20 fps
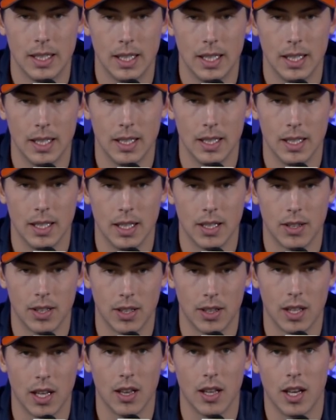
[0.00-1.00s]
I
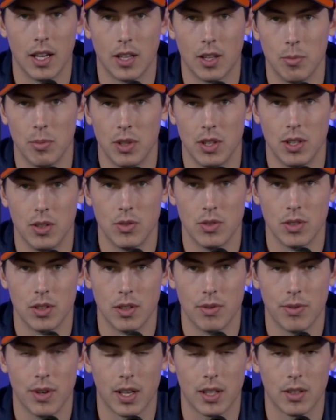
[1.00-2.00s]
think that line can be hugely
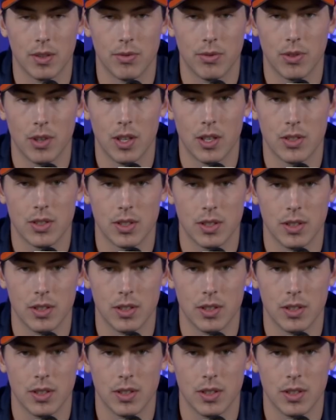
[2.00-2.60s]
effective for us.